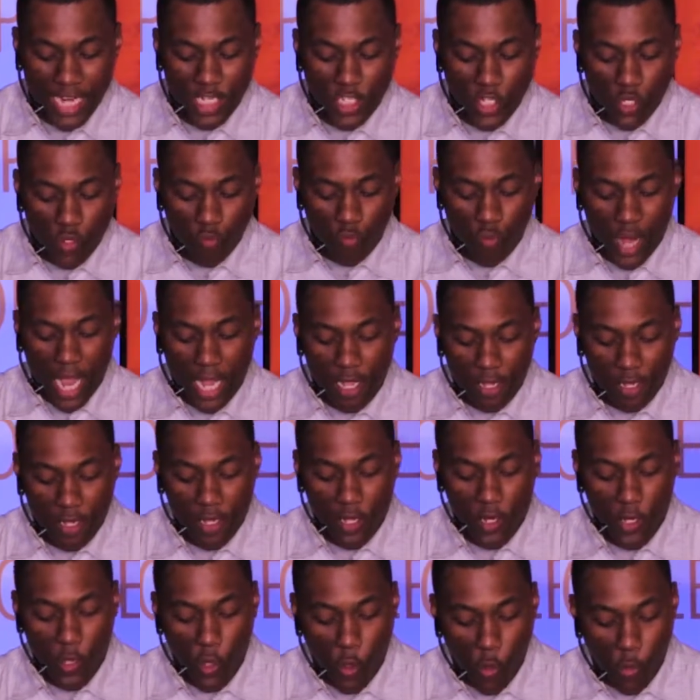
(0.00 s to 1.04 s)
it is greater
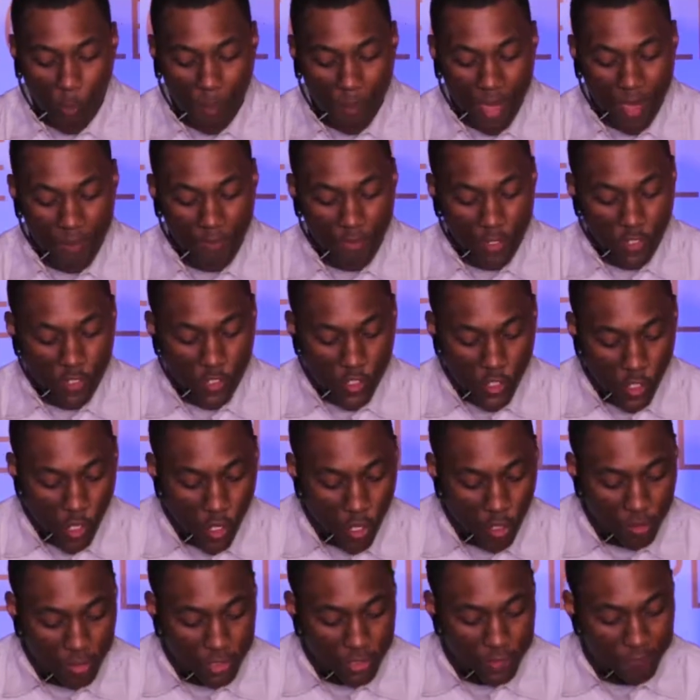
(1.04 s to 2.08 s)
than gold, may
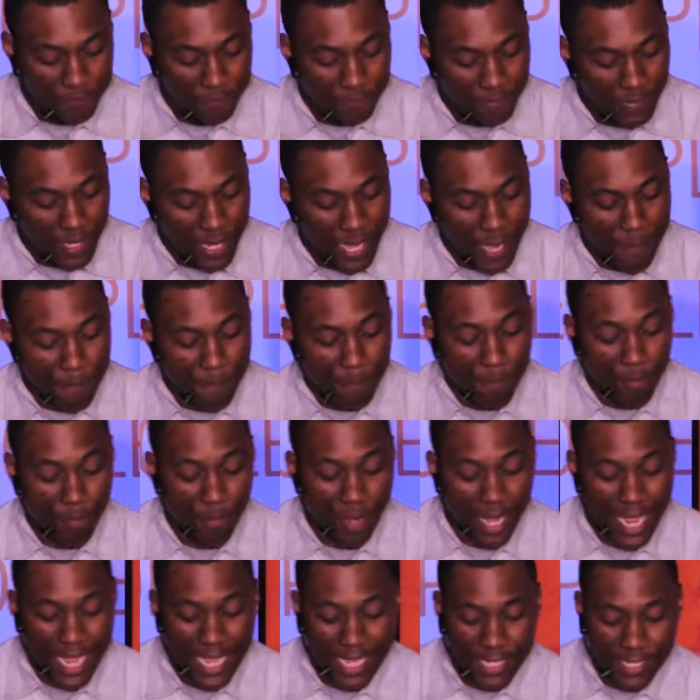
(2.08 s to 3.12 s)
result in
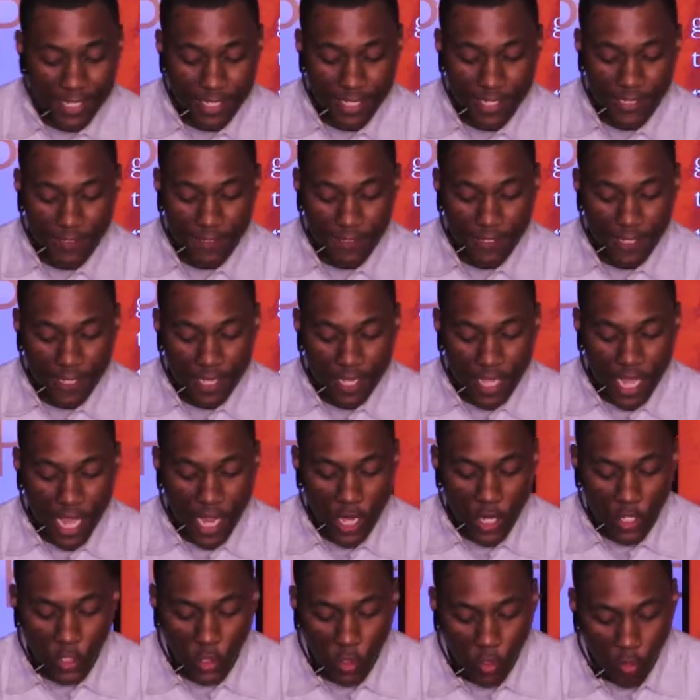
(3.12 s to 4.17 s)
praise
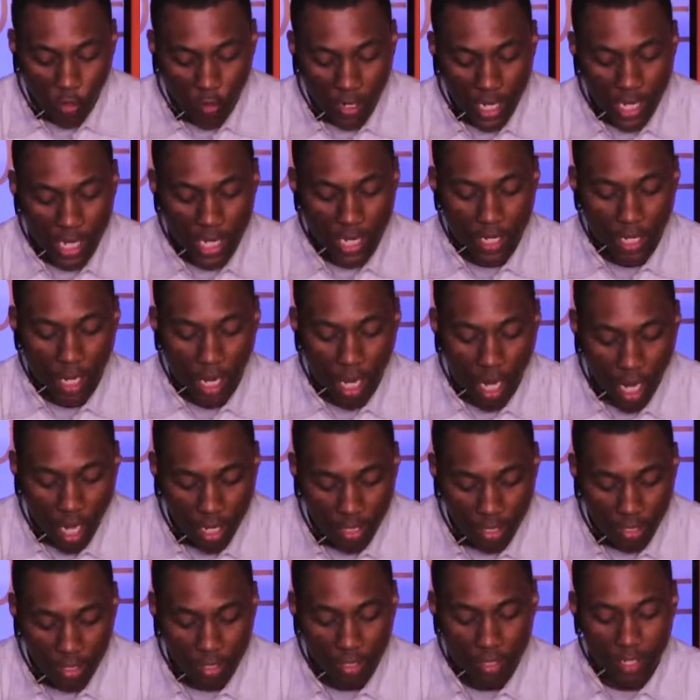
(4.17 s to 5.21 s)
and glory and
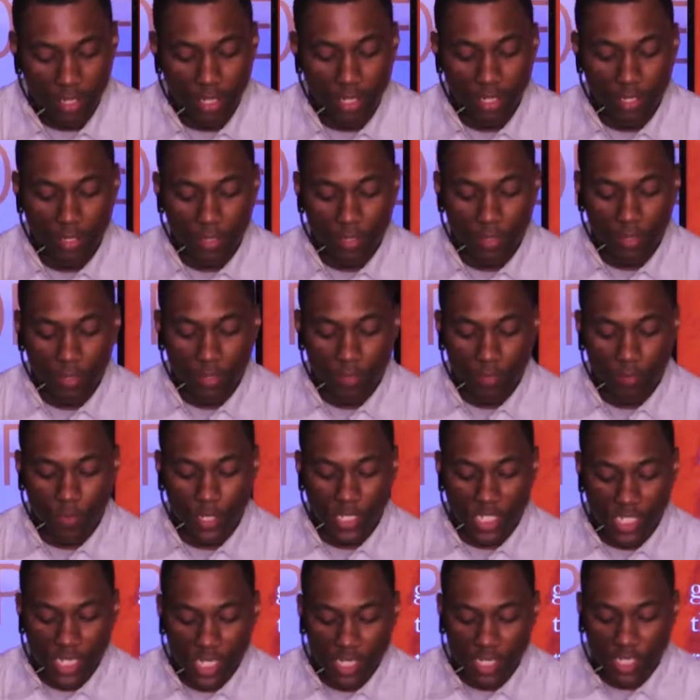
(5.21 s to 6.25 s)
honor
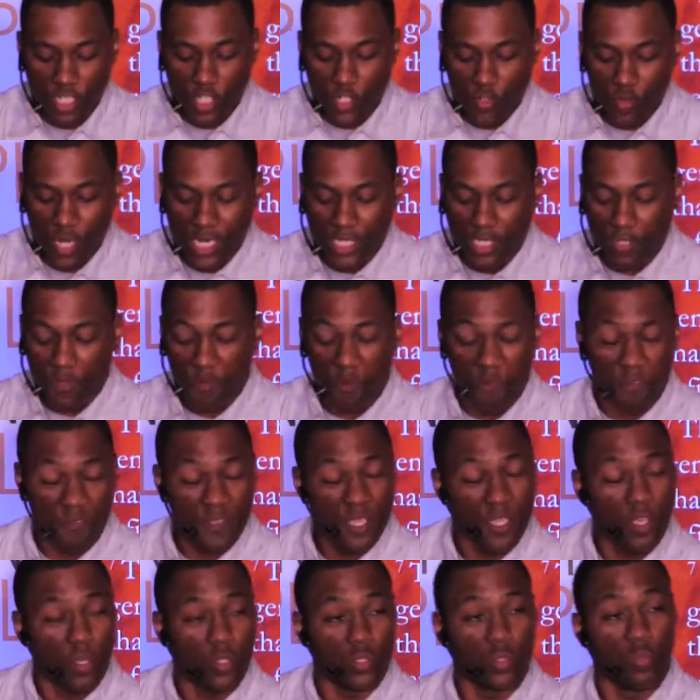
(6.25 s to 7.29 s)
when Jesus Christ is
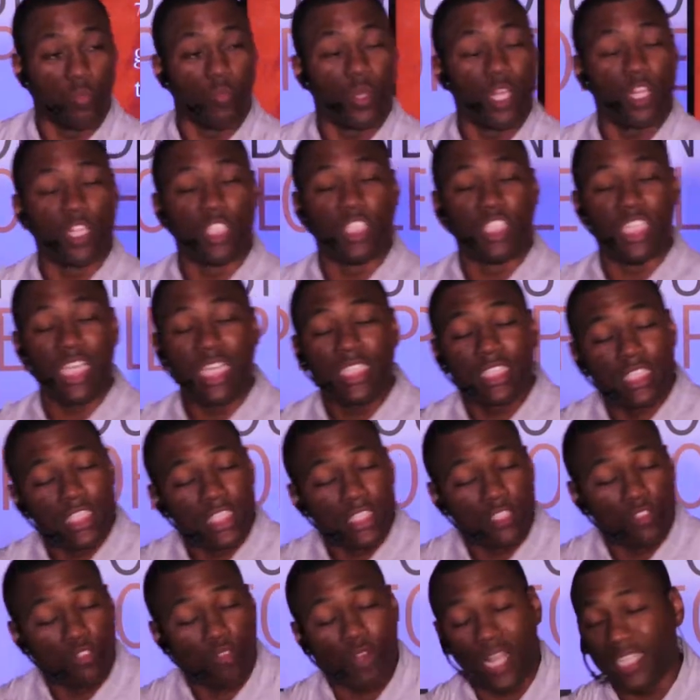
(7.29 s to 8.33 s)
revealed. When
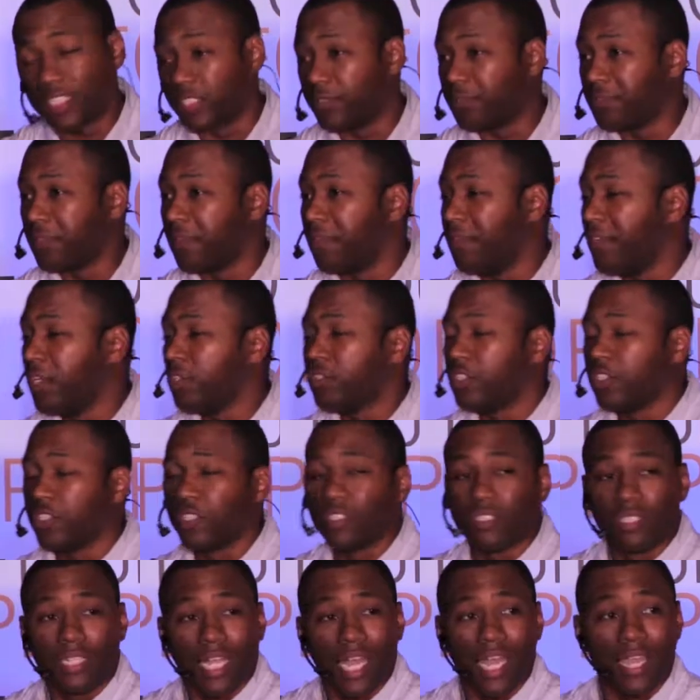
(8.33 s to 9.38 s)
Jesus Christ is revealed
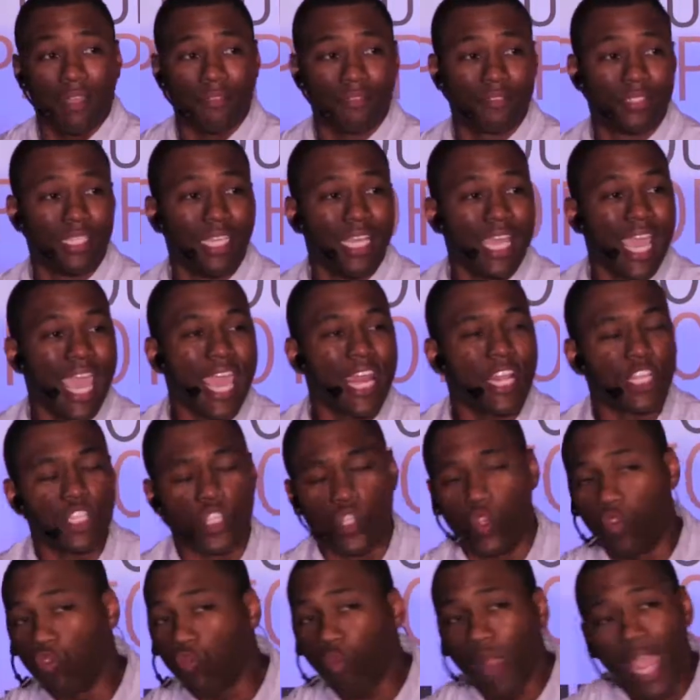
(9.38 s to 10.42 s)
in your life, it
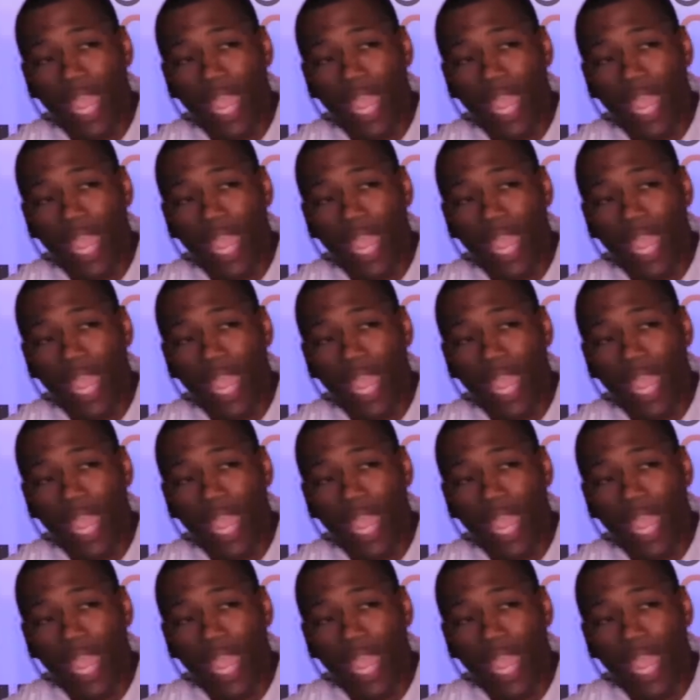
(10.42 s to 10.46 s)
is